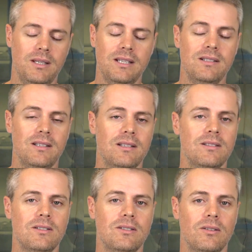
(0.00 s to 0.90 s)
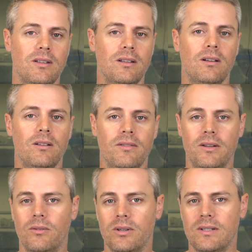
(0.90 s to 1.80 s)
exist so that all of
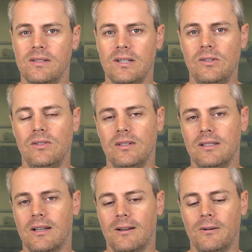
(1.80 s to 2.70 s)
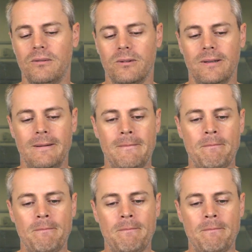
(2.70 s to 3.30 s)
their organizations can talk over it.